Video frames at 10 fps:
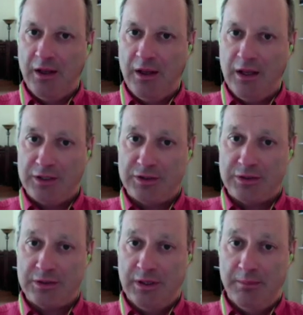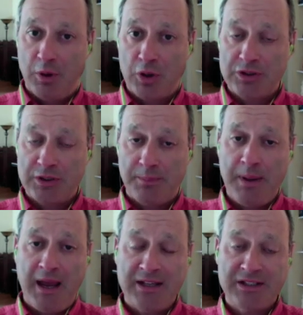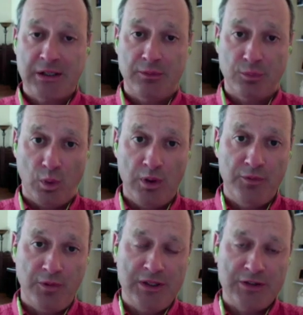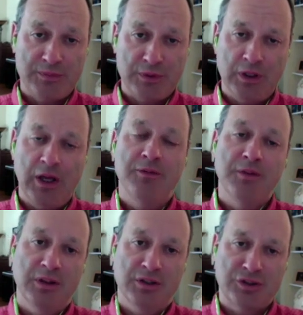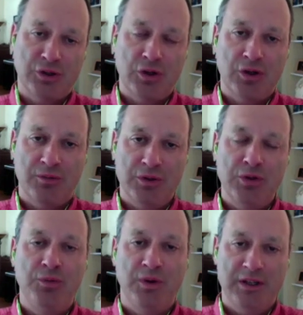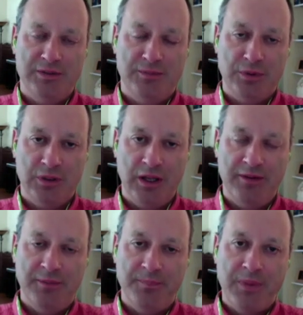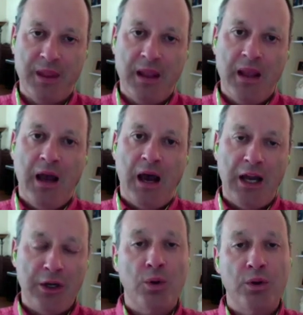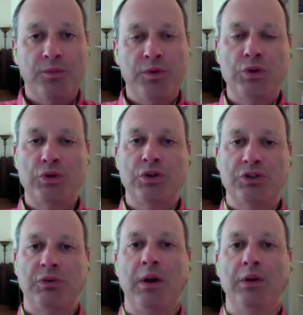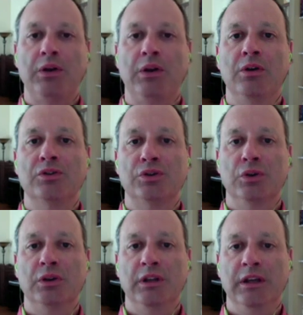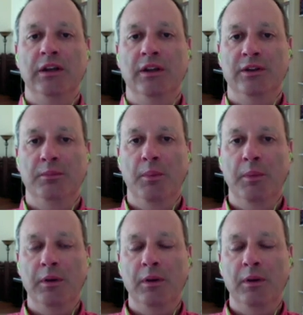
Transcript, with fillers: as it marks the passing of one phase of your life and the start of a new phase of your life. I know the future is shrouded in uncertainty at the moment,